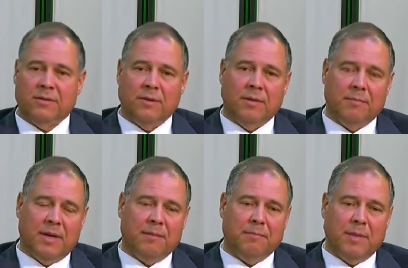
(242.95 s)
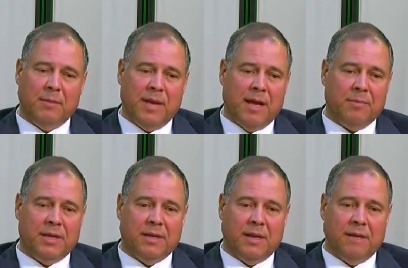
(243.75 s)
So I'm, I'm, I'm happy,
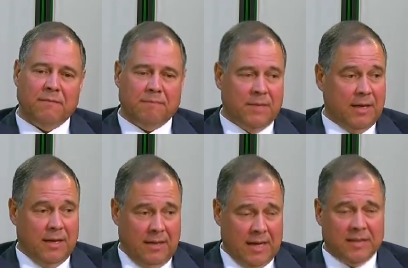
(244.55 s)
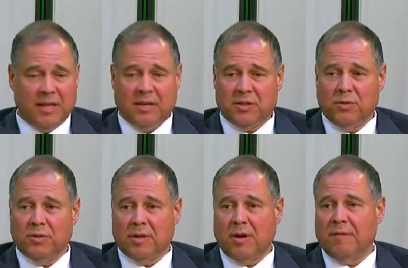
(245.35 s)
and I've, as has
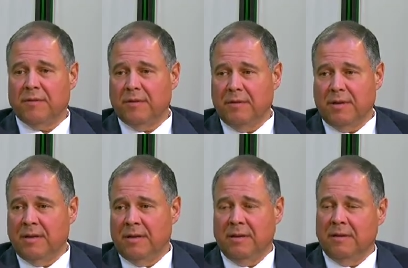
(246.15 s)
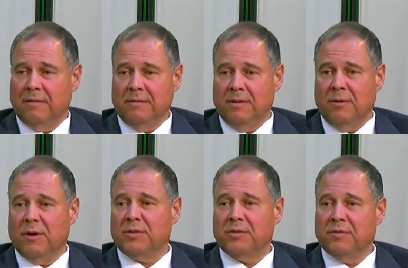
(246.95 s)
Susan, offered uh, you know
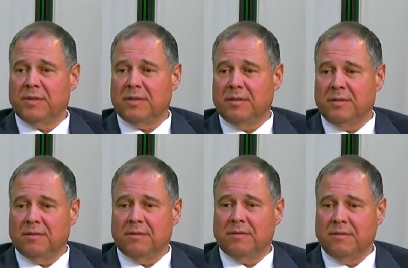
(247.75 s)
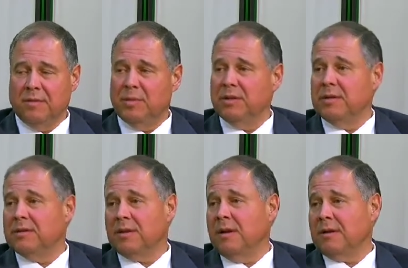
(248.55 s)
our services or the ability to
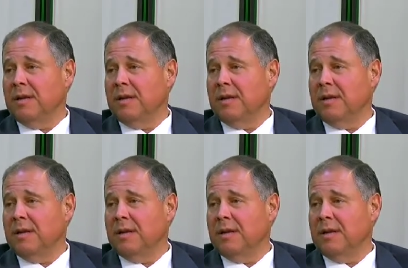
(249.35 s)
talk right.